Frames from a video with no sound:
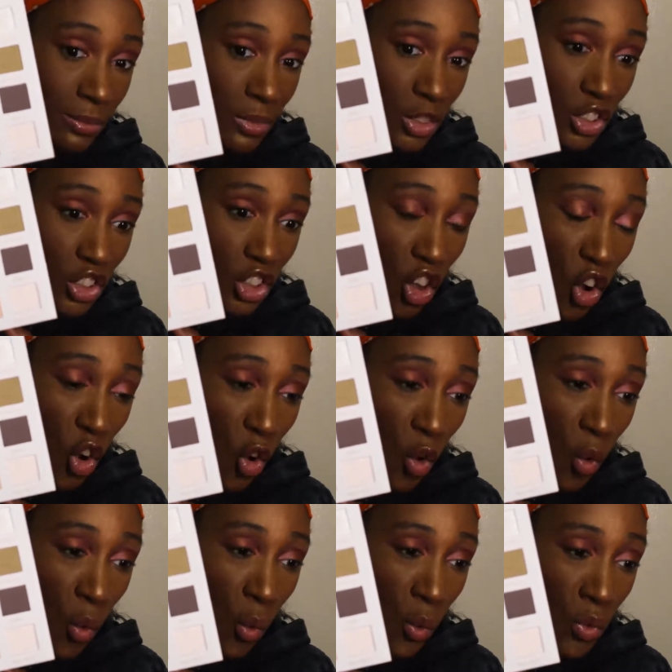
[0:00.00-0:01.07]

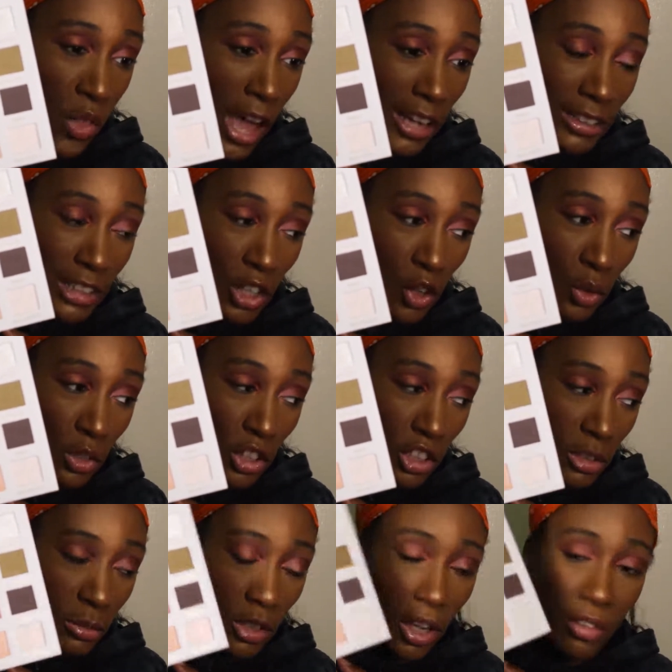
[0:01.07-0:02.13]
So that alone
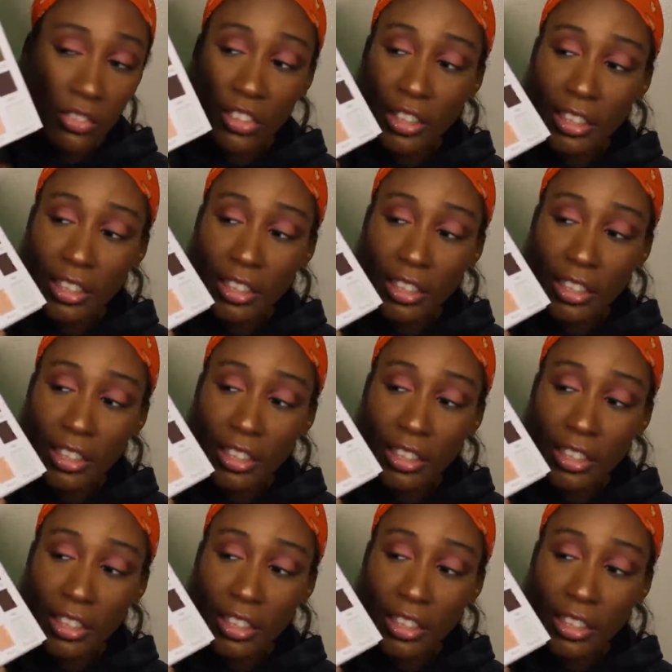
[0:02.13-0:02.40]
turned me off.